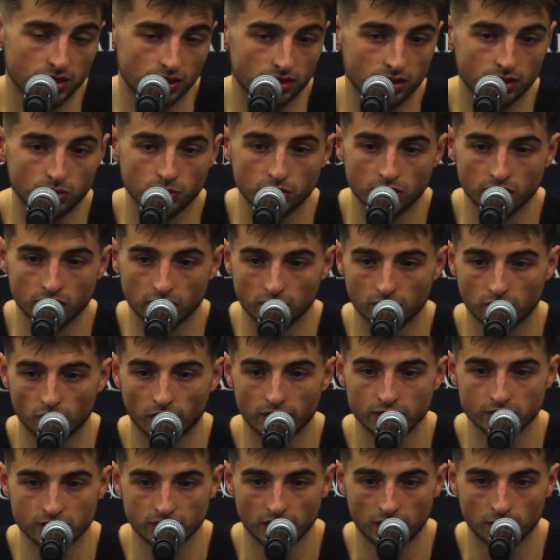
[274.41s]
I think we did a
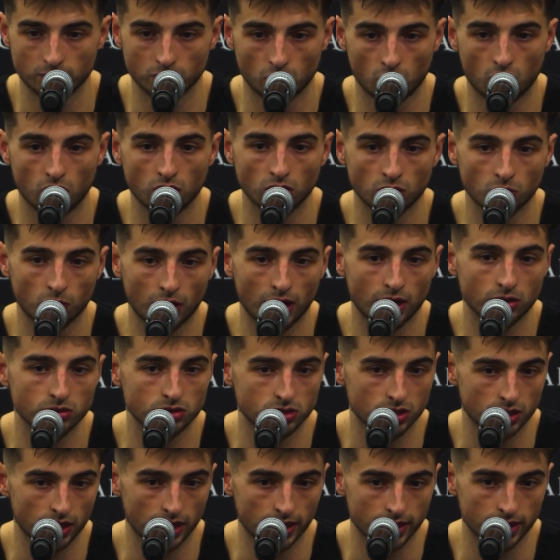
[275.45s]
great job all around
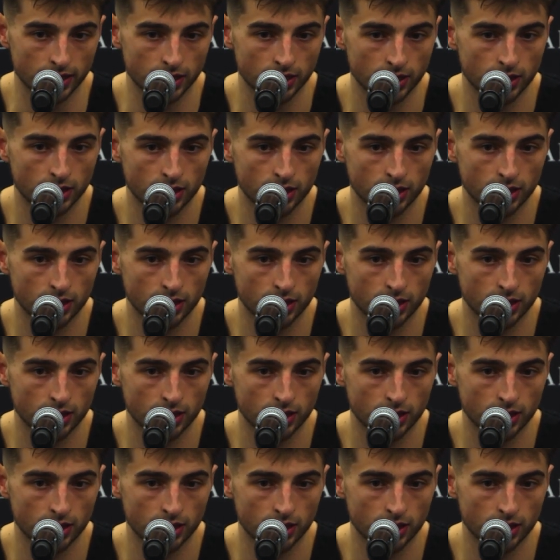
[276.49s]
tonight.